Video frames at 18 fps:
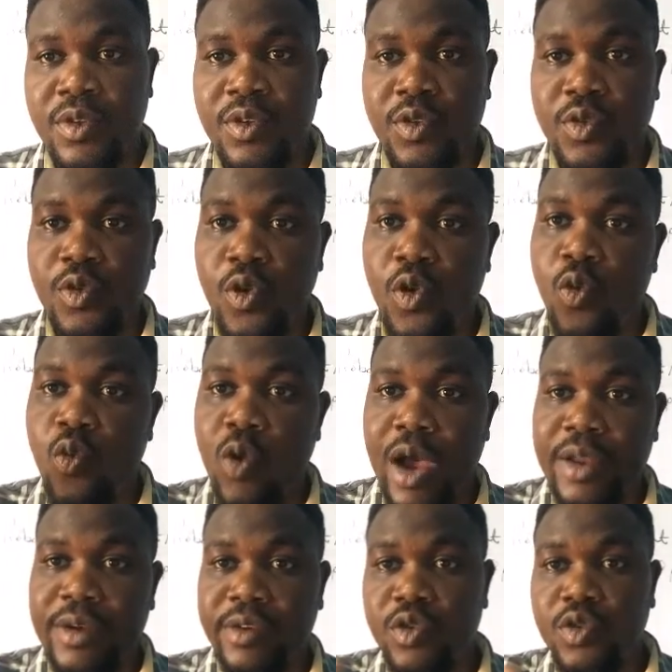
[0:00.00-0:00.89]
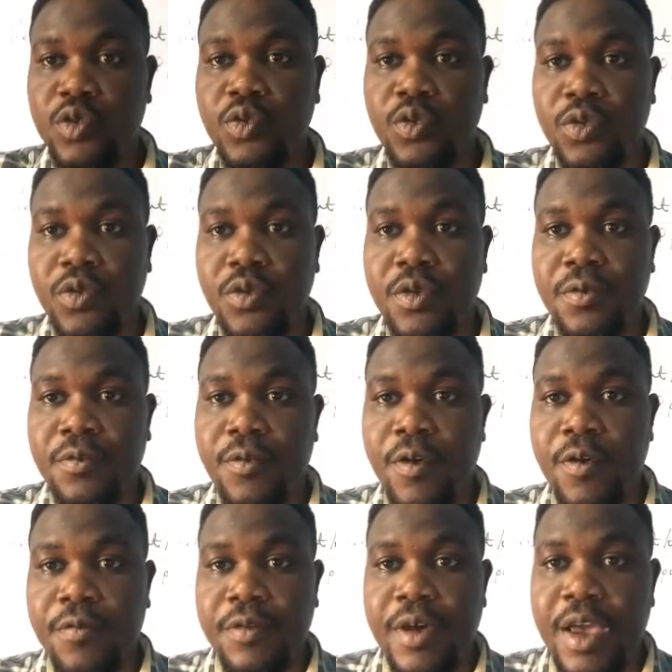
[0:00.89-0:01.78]
So 1, 2, 3,
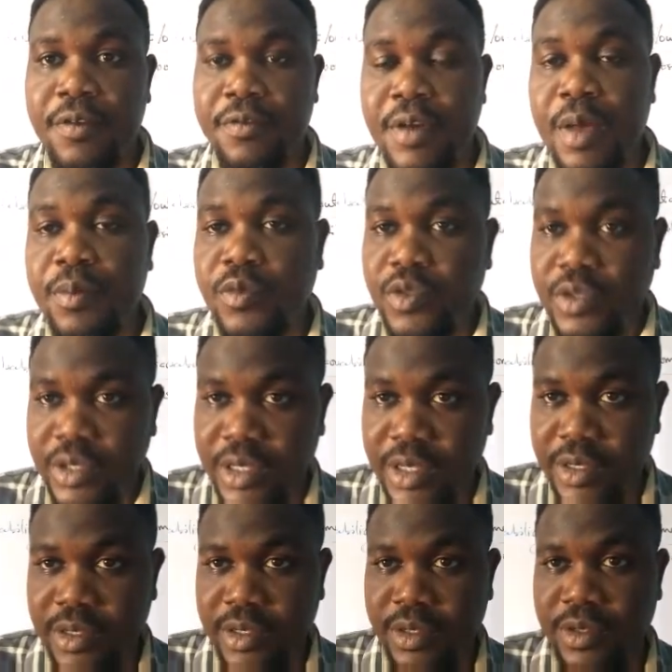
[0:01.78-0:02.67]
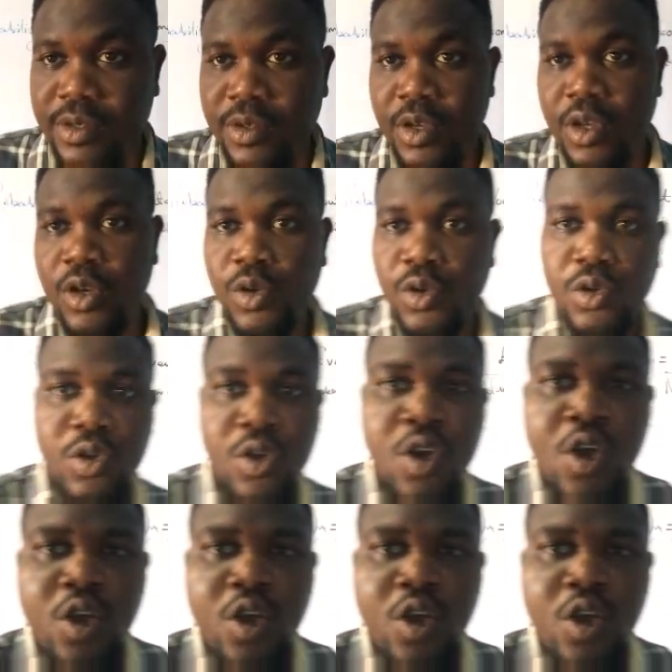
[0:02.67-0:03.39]
4, 5, up to 6. Good.